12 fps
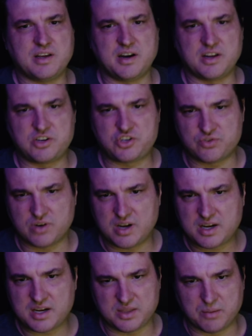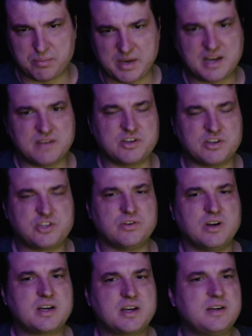a truck, on the back of a
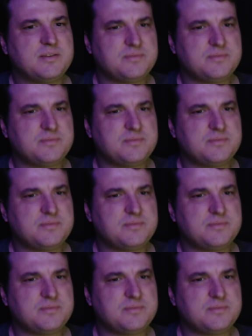truck.